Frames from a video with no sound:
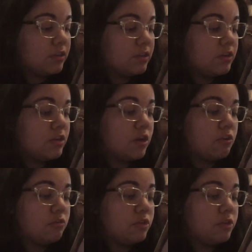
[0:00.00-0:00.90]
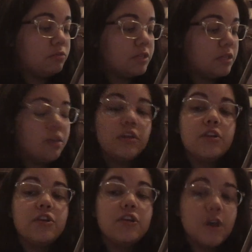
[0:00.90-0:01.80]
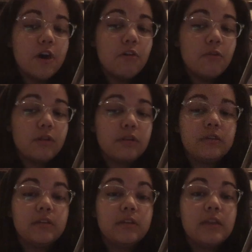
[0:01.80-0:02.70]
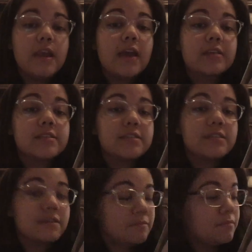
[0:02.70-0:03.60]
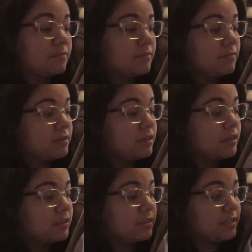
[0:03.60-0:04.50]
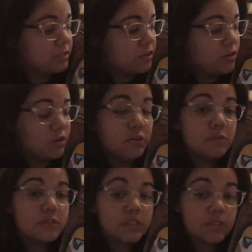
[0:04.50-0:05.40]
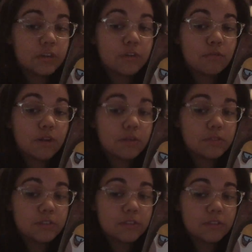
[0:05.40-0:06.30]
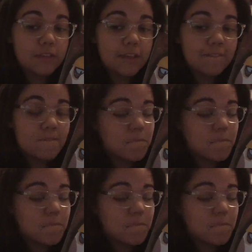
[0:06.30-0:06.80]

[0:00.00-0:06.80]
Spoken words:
No, newt, no. Next. These newts look gross, don't they?